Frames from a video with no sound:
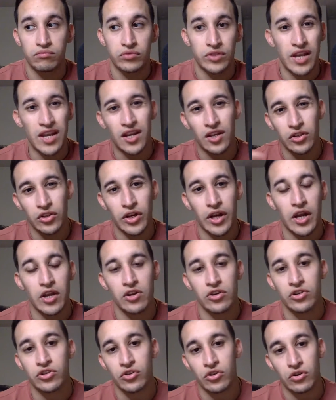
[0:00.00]
take a look at
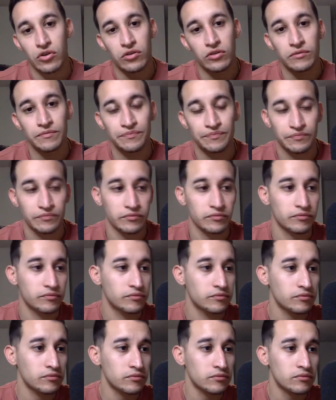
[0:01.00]
your circle
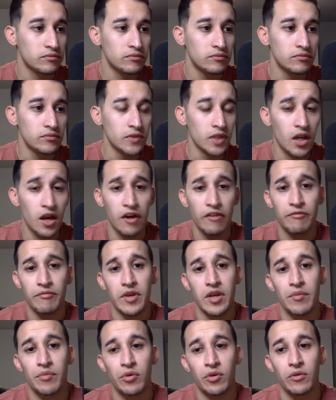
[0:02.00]
of
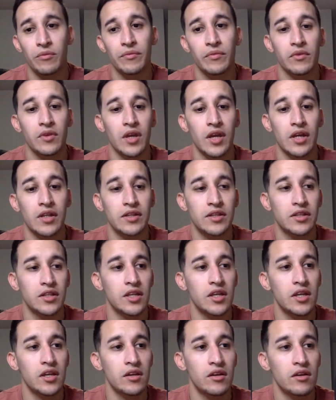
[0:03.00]
people and
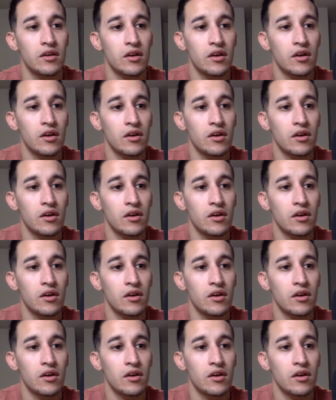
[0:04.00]
see,